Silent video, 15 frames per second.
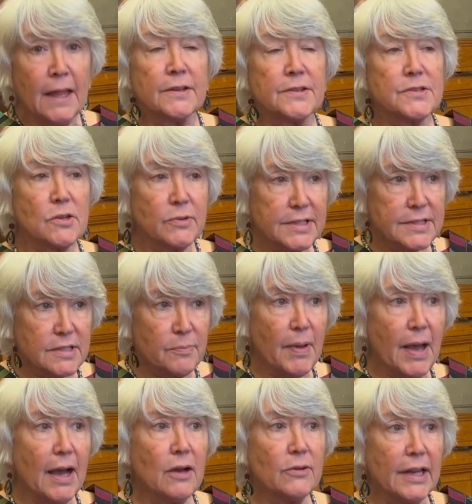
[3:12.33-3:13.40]
So it's
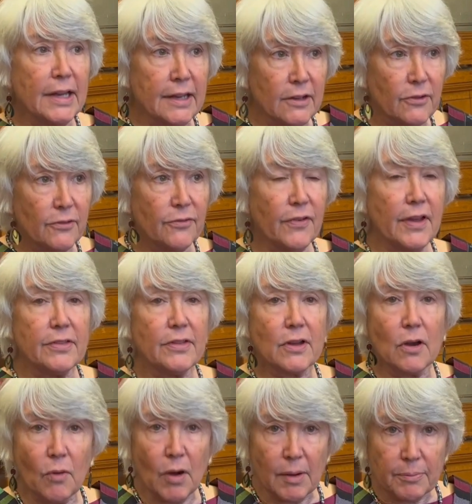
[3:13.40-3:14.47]
about interfaith
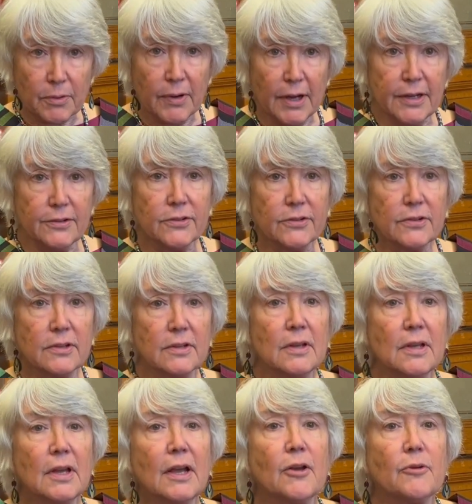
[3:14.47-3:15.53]
cooperation,
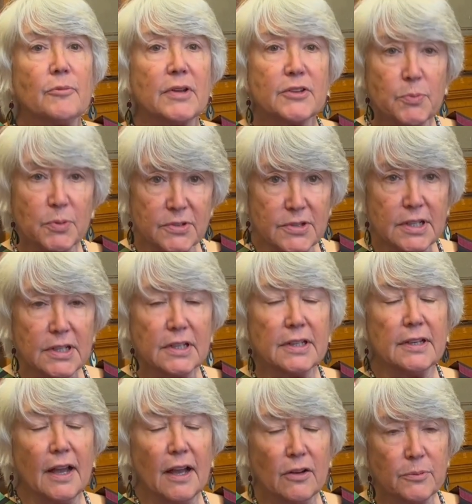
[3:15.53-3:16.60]
but it's particularly
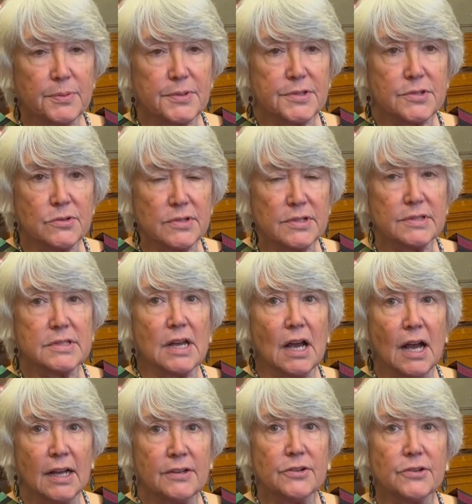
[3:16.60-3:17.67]
to help students
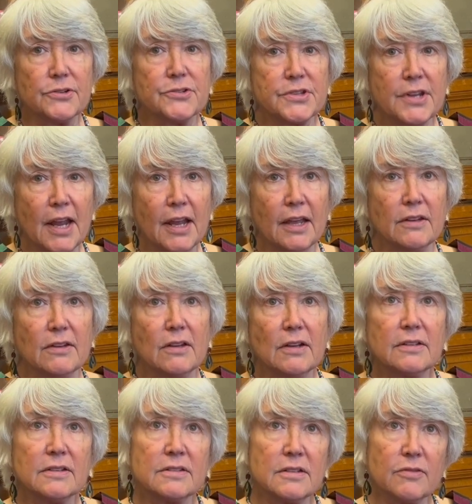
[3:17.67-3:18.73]
understand
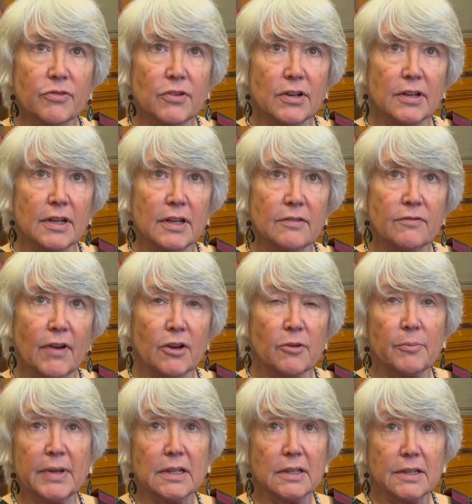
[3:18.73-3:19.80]
different
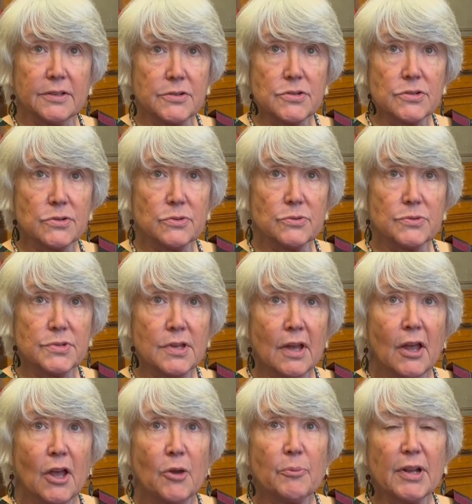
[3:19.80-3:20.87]
environmental issues,
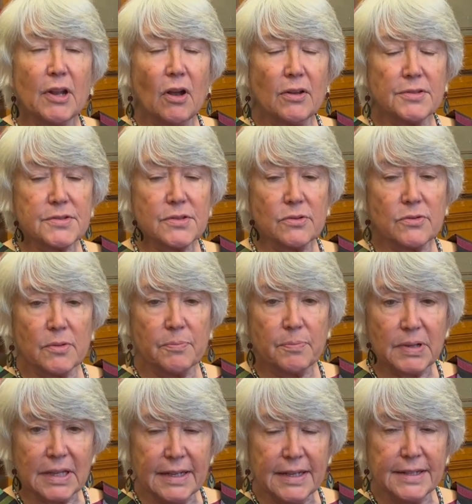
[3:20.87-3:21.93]
but also the
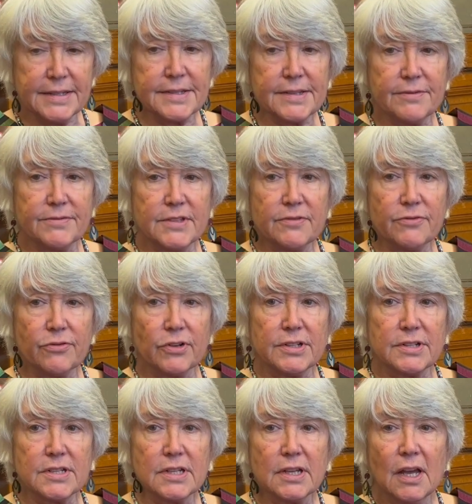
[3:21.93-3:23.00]
place of different